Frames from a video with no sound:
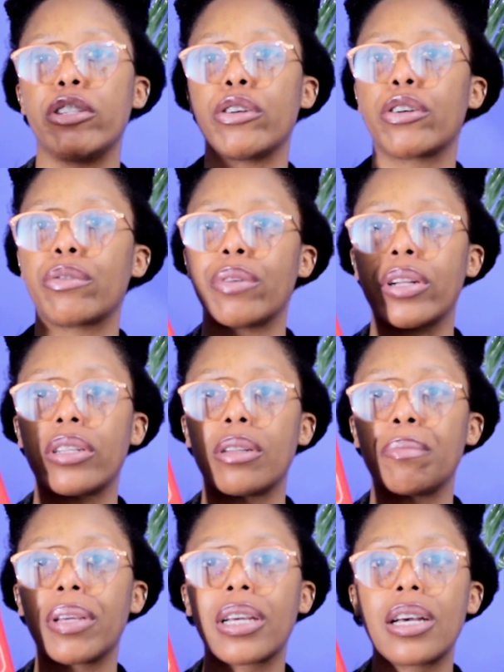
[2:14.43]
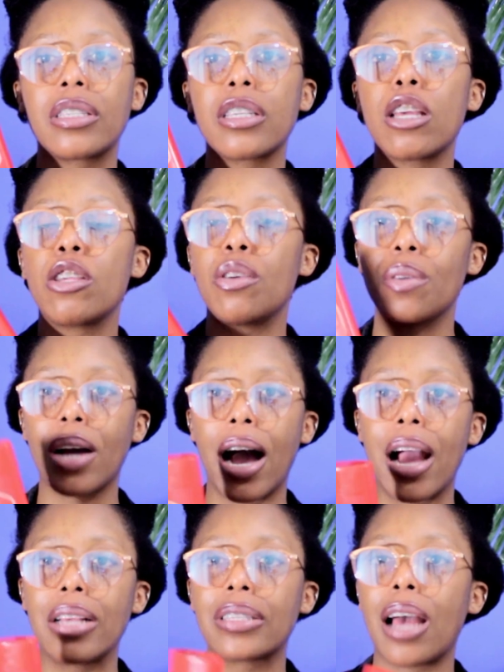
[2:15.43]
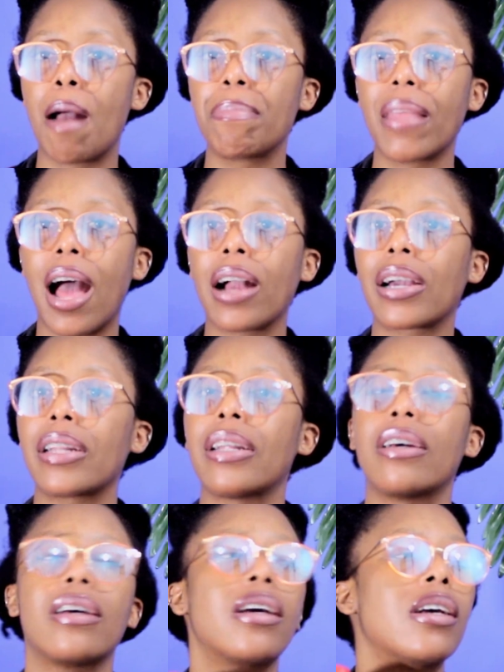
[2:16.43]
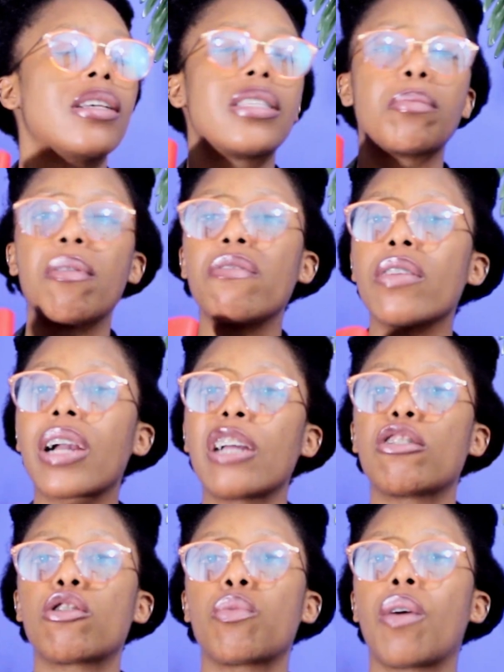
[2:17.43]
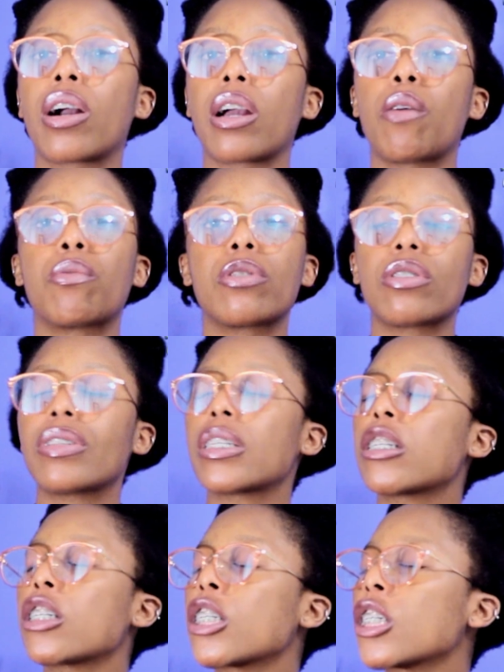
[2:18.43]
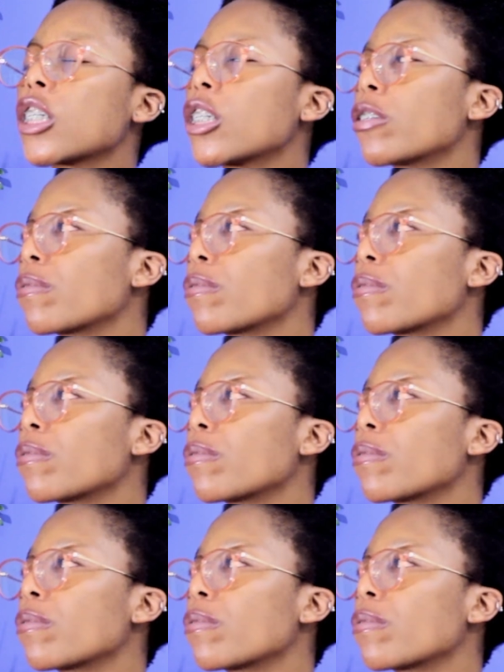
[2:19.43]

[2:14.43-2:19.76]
deodorant, because you guys, I'm not gonna, some of you guys just walk around, ugh.